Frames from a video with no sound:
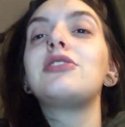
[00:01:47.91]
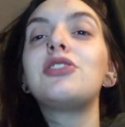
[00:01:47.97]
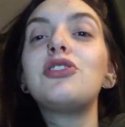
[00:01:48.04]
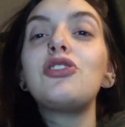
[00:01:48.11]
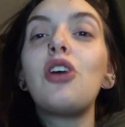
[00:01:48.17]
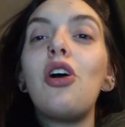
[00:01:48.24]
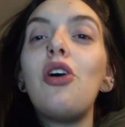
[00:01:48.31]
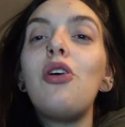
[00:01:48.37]

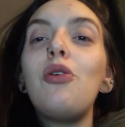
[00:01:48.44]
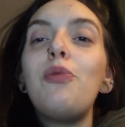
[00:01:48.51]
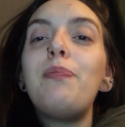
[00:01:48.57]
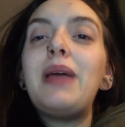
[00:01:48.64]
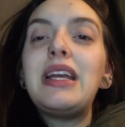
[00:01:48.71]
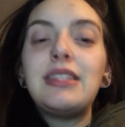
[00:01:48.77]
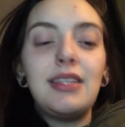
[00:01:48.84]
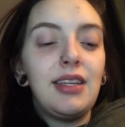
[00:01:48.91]
so
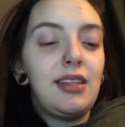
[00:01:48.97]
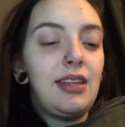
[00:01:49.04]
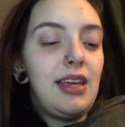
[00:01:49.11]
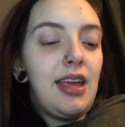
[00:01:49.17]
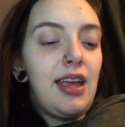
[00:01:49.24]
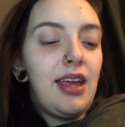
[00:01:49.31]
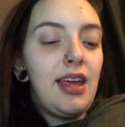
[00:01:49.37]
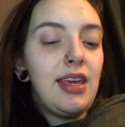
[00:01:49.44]

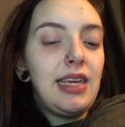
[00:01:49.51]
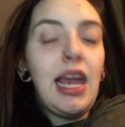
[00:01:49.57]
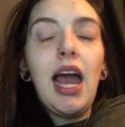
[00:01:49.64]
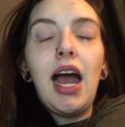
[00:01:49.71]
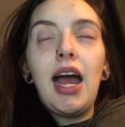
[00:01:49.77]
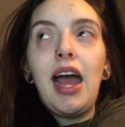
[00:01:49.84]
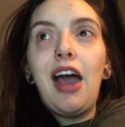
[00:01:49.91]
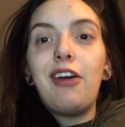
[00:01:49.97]
basically,
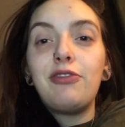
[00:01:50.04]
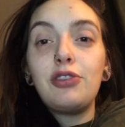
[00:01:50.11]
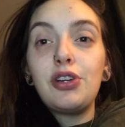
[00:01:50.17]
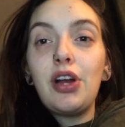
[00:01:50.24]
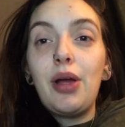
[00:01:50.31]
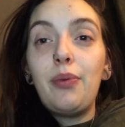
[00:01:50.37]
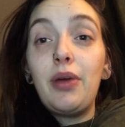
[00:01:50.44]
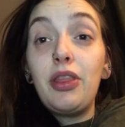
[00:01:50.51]
yeah,
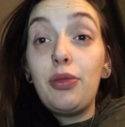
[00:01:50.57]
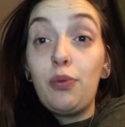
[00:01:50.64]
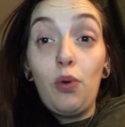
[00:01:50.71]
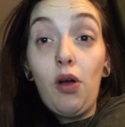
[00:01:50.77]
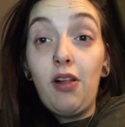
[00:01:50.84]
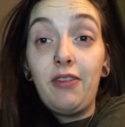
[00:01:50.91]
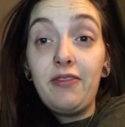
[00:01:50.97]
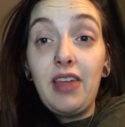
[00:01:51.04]
after I went through
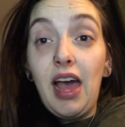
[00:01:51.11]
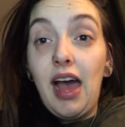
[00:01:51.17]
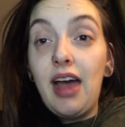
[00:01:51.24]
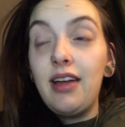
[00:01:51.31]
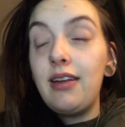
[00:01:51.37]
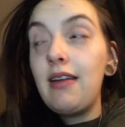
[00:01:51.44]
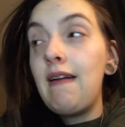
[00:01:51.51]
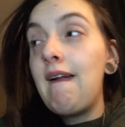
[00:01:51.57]
all of
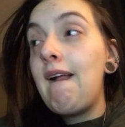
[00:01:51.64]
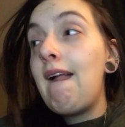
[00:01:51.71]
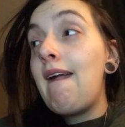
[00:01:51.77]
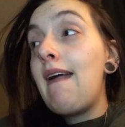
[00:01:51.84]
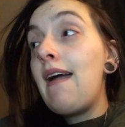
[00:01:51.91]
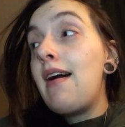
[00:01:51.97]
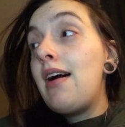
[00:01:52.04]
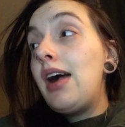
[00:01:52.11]
that,
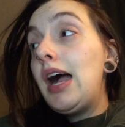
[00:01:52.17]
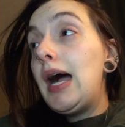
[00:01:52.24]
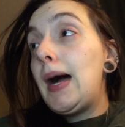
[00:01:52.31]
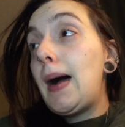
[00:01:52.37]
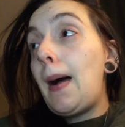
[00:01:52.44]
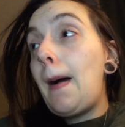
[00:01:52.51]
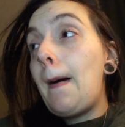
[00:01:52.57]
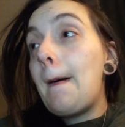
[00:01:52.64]

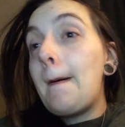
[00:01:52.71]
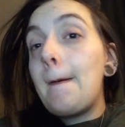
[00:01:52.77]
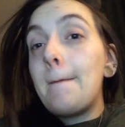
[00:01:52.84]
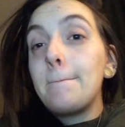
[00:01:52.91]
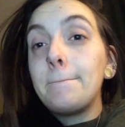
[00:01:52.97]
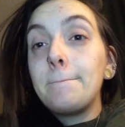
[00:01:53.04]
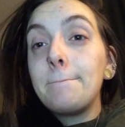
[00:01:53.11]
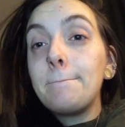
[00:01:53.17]

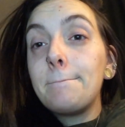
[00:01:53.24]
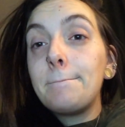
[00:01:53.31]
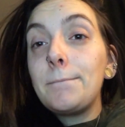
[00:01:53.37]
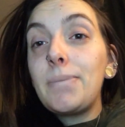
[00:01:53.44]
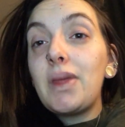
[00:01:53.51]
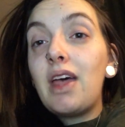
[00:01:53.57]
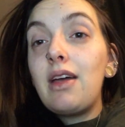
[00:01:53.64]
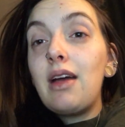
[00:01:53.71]

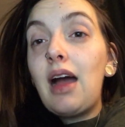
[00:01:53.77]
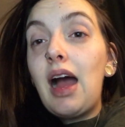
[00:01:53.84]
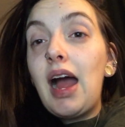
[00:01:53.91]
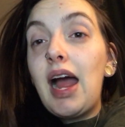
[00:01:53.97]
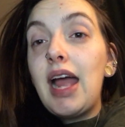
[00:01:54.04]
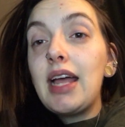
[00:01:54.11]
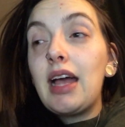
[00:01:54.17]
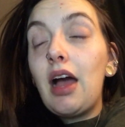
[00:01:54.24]

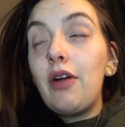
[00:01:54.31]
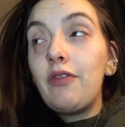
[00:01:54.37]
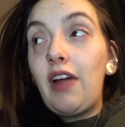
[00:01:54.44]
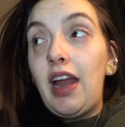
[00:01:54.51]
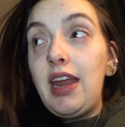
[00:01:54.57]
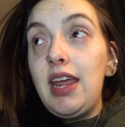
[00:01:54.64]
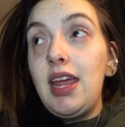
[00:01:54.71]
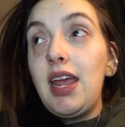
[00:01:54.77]
I got
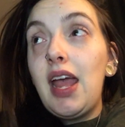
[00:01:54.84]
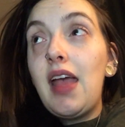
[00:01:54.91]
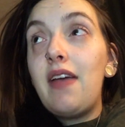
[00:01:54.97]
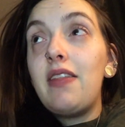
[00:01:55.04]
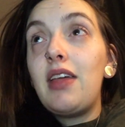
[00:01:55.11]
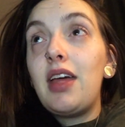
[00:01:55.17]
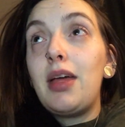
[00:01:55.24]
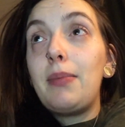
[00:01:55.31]
ready,
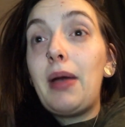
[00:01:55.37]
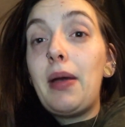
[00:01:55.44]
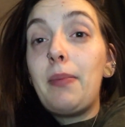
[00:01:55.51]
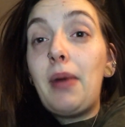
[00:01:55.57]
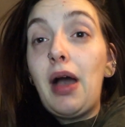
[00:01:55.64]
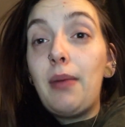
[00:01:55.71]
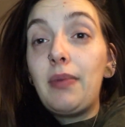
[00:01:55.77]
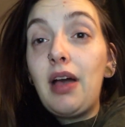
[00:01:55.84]
and then my
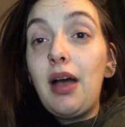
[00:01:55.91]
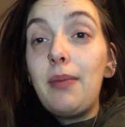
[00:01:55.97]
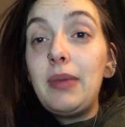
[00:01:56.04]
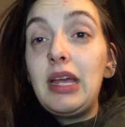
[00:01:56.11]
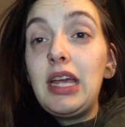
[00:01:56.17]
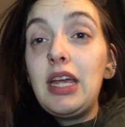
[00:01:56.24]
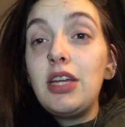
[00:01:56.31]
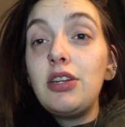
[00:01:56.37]
mom got
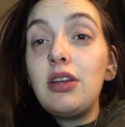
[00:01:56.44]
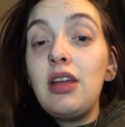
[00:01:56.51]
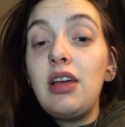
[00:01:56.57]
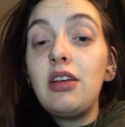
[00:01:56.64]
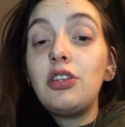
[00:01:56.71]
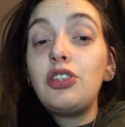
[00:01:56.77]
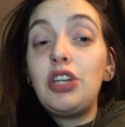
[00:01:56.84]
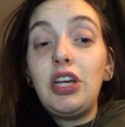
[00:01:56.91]
me, and
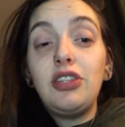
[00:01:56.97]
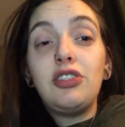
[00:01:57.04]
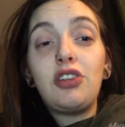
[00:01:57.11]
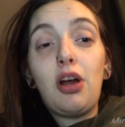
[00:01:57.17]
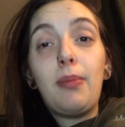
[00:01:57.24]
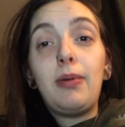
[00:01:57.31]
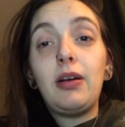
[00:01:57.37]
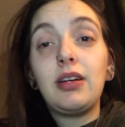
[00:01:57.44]
she had
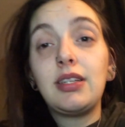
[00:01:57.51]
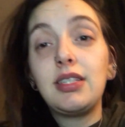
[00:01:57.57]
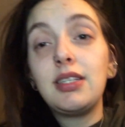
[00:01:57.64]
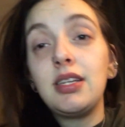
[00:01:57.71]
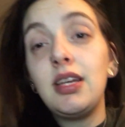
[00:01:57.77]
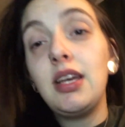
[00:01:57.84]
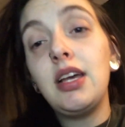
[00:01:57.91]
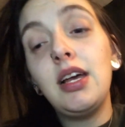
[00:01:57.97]
Starbucks,
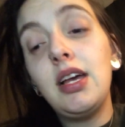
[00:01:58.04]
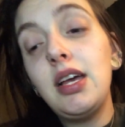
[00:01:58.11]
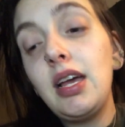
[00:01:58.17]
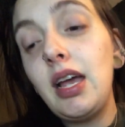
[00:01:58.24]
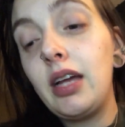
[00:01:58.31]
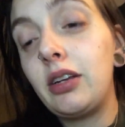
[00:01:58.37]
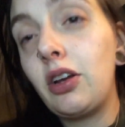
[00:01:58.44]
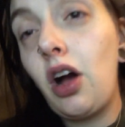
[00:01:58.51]

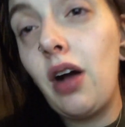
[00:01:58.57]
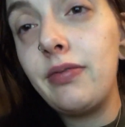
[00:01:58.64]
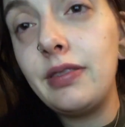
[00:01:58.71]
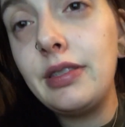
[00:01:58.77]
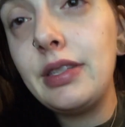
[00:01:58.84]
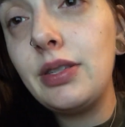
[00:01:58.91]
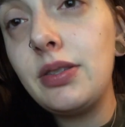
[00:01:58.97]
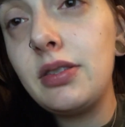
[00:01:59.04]
and
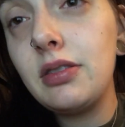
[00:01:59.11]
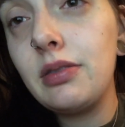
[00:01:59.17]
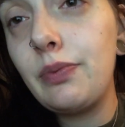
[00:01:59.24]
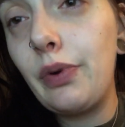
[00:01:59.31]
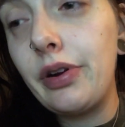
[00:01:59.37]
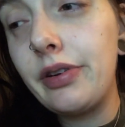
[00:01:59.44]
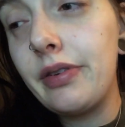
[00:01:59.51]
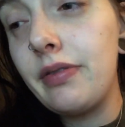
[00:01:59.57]
coffee's
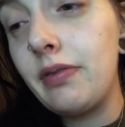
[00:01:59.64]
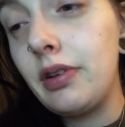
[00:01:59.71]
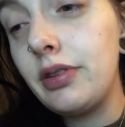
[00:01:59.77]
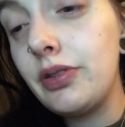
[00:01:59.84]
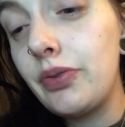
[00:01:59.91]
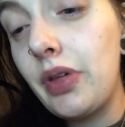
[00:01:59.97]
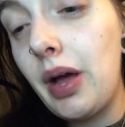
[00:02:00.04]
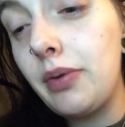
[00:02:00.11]
wonderful,
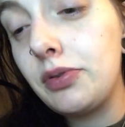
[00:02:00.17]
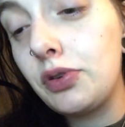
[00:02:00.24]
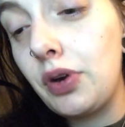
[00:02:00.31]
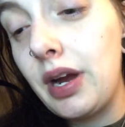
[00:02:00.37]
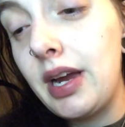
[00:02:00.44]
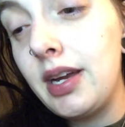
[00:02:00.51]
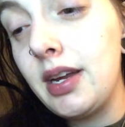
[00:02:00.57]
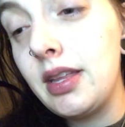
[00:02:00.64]
so that was
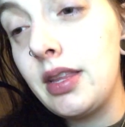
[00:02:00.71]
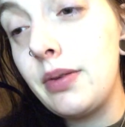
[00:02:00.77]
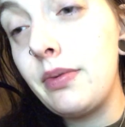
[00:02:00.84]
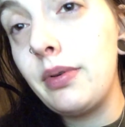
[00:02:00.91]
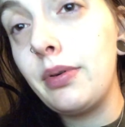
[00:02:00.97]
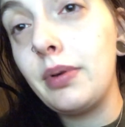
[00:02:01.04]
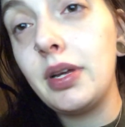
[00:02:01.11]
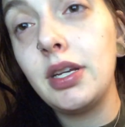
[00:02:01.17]
great. And then
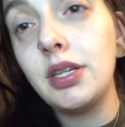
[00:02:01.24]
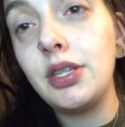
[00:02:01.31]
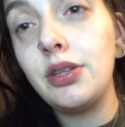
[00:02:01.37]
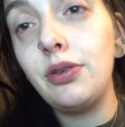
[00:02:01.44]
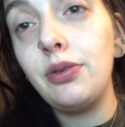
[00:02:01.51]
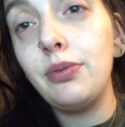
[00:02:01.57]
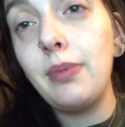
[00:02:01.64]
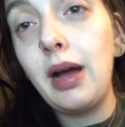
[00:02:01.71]
we went
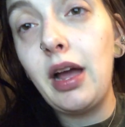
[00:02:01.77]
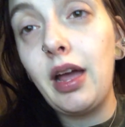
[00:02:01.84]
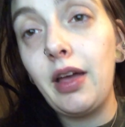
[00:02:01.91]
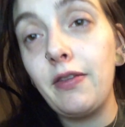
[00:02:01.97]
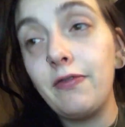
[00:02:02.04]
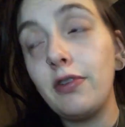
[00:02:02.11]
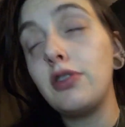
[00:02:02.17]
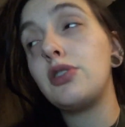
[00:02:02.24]
to
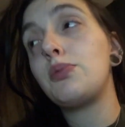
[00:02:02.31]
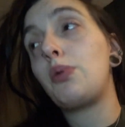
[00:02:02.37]
my first